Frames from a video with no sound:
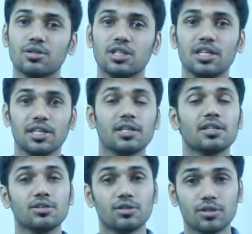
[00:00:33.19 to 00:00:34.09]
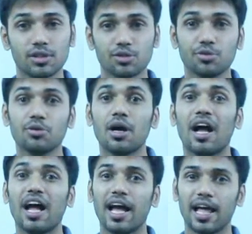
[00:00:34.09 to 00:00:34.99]
Here you're going to
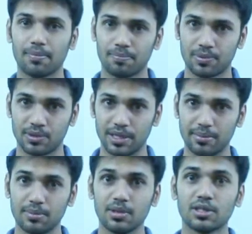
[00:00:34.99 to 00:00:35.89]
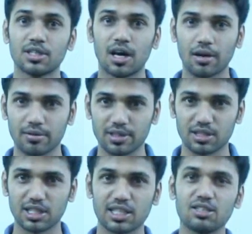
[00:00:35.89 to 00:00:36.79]
help them coloring
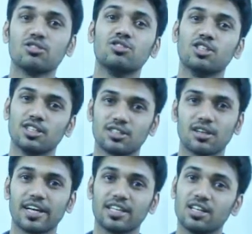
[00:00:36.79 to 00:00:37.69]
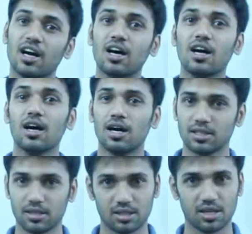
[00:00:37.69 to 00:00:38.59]
things just like the
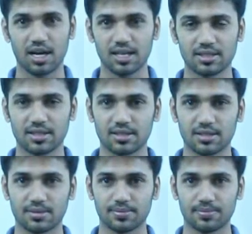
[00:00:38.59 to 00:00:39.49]
other classes.